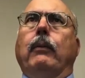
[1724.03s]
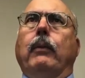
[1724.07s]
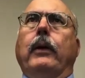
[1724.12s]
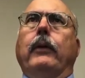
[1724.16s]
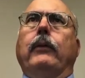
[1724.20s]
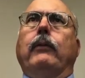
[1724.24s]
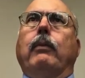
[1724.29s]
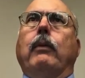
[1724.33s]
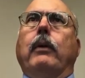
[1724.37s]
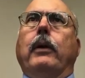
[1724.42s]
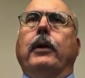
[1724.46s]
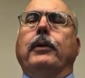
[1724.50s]

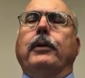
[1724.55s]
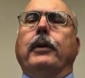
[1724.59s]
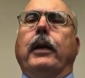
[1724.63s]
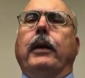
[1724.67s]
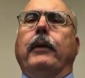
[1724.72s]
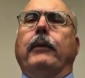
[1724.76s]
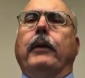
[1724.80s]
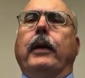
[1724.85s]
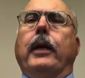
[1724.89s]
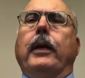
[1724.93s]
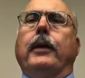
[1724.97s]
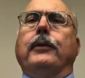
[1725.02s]
Westwater
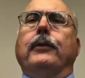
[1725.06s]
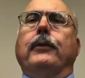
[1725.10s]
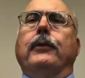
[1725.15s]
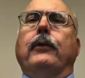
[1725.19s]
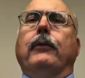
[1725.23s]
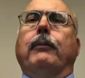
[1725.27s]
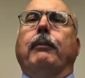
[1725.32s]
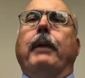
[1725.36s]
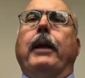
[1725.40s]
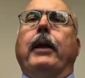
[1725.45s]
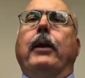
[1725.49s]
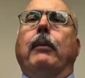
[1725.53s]
transaction. It's
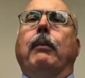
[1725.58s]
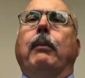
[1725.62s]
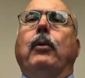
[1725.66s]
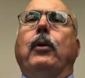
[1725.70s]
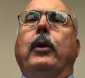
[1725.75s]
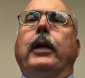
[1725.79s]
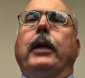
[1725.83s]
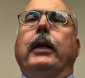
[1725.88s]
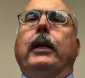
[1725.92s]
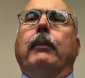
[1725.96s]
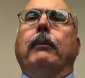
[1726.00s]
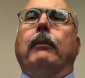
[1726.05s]
just a matter of
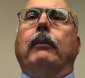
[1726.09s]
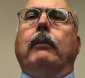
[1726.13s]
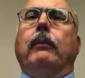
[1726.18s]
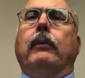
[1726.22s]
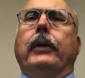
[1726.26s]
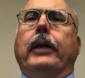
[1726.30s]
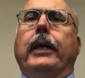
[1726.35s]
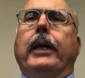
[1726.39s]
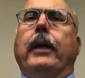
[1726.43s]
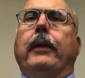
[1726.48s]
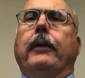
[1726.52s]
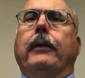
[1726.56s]
putting them
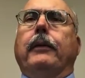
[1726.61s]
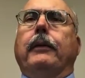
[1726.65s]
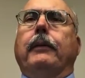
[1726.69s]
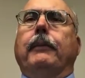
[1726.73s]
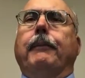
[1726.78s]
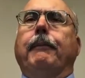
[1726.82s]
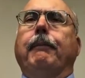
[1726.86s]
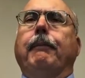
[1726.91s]
together.